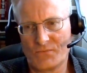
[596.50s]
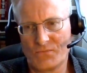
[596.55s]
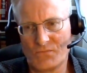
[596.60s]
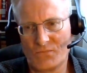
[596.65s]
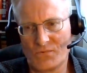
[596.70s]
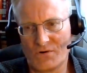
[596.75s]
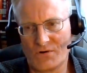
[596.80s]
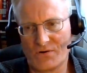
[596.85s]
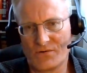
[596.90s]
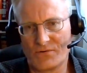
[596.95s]

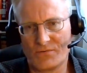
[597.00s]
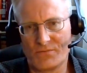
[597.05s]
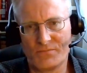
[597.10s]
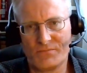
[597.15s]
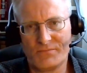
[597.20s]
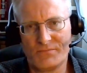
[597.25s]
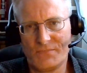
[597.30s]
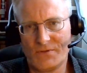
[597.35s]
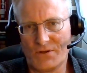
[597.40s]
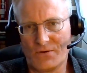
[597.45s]
were,
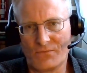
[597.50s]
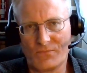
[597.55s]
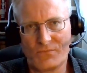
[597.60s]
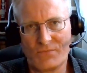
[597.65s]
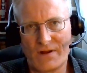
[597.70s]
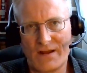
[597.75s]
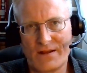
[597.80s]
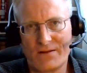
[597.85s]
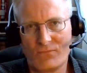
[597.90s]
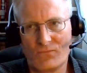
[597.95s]

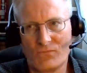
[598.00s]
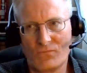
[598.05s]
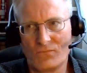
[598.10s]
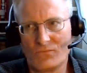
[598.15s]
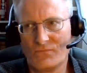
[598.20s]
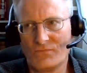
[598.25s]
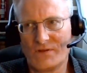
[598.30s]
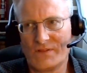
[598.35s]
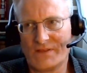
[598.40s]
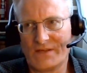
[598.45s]

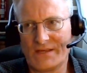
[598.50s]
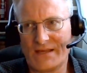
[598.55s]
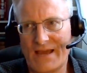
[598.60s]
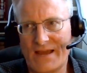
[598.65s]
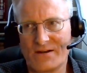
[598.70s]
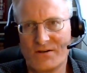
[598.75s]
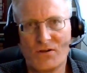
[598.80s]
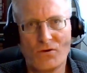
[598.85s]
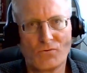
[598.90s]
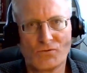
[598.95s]
really
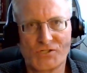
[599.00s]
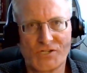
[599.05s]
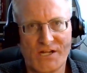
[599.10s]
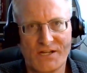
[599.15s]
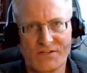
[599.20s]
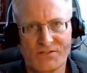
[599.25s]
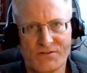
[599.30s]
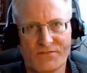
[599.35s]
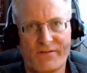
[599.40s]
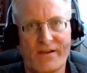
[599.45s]
had no
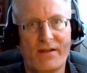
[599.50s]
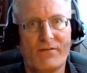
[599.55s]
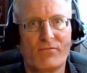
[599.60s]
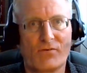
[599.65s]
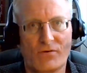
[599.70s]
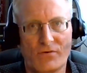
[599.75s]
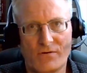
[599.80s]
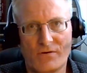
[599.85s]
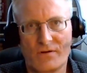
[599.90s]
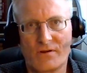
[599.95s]
chance of
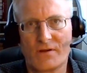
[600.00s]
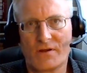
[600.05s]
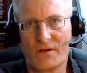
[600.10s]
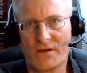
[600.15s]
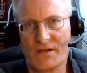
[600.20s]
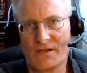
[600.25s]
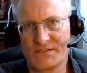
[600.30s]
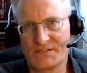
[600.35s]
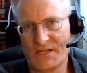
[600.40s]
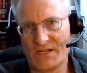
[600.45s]
ever
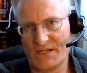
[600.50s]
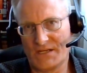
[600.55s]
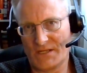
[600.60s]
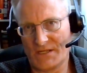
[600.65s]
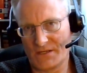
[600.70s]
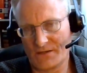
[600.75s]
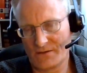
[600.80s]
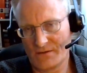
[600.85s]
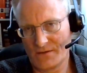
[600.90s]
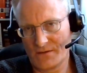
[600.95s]

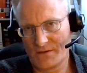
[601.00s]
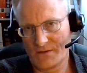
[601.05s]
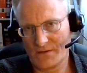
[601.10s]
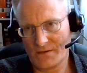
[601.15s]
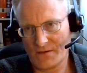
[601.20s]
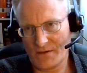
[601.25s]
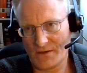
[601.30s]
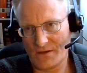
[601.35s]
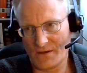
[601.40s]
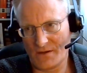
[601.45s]
attaining
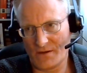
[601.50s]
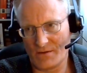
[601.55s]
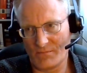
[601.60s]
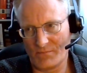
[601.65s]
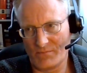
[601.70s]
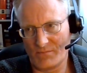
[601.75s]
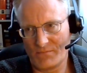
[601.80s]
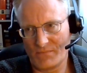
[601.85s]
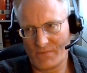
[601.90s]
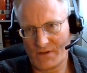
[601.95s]
um,
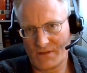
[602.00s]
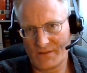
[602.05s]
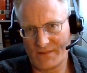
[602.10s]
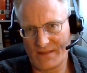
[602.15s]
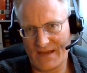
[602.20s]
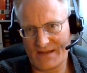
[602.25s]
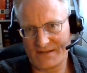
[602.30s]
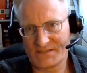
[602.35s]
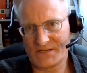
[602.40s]
that